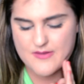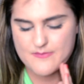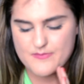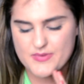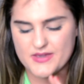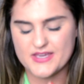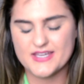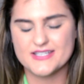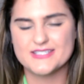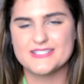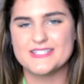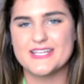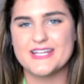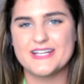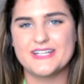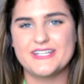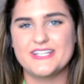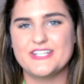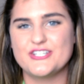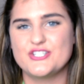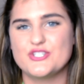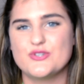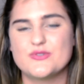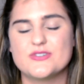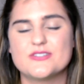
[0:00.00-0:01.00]
because they
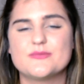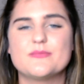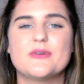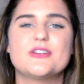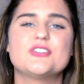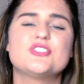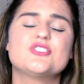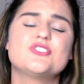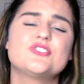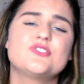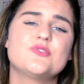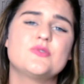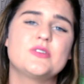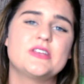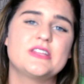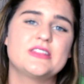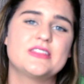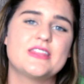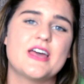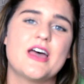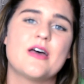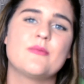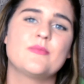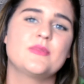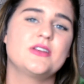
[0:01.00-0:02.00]
need you as much as you need
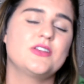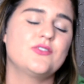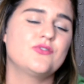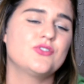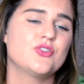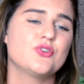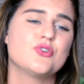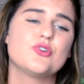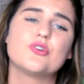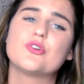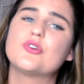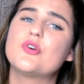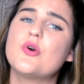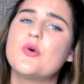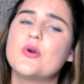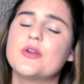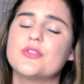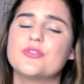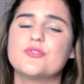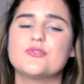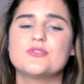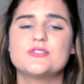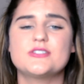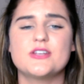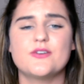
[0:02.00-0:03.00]
them. And even though you're
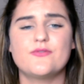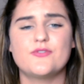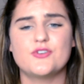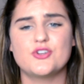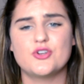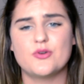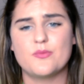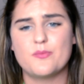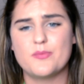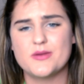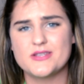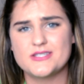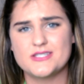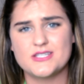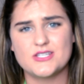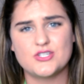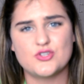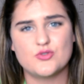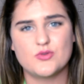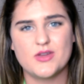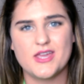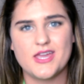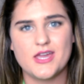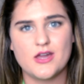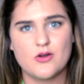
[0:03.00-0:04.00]
going through stuff and you're busy and
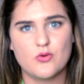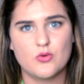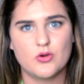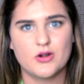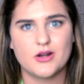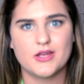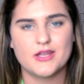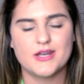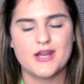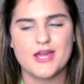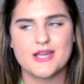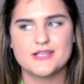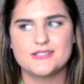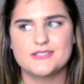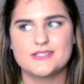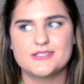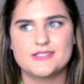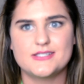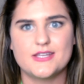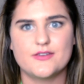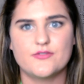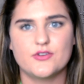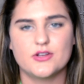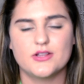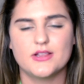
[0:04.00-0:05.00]
you can't organize to
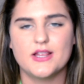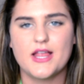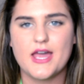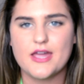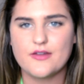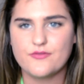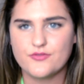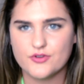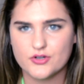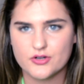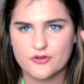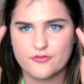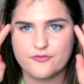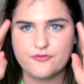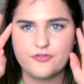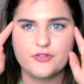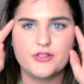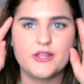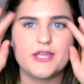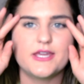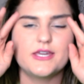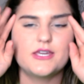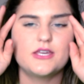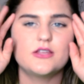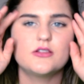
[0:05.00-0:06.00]
save your life, you're a
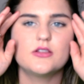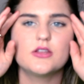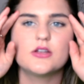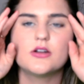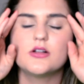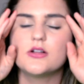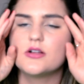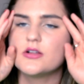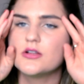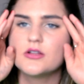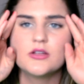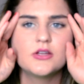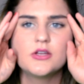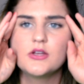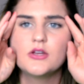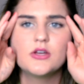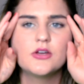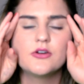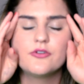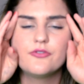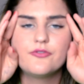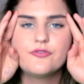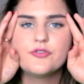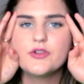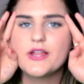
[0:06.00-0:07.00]
flaky little
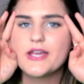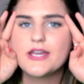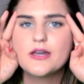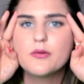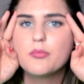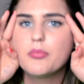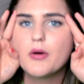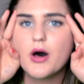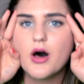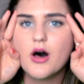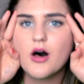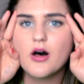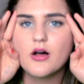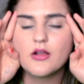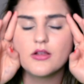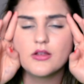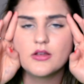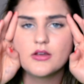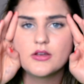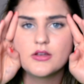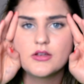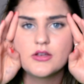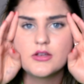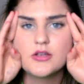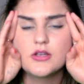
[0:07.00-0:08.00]
flake
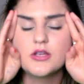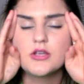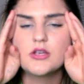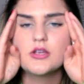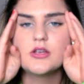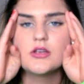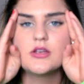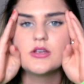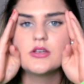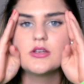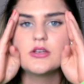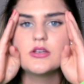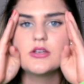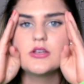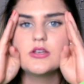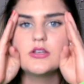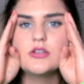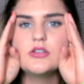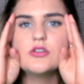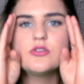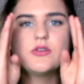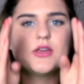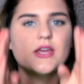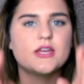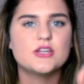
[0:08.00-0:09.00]
ball
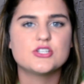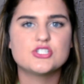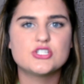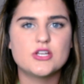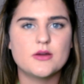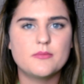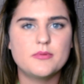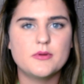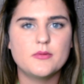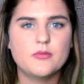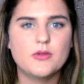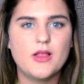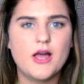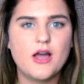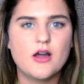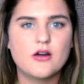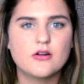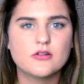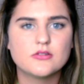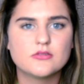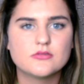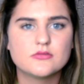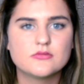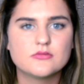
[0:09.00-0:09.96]
you can't shut people out.